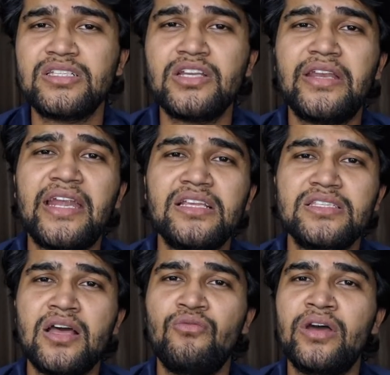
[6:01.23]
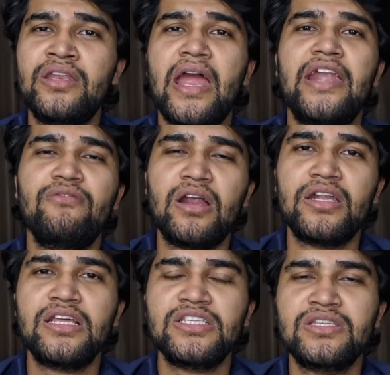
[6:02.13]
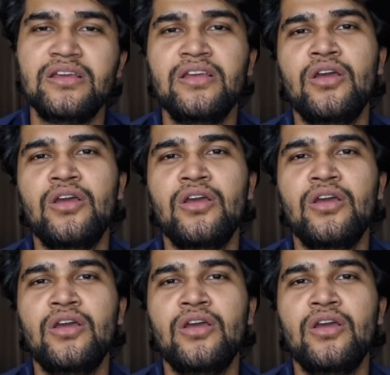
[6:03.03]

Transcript: So that is the one advantage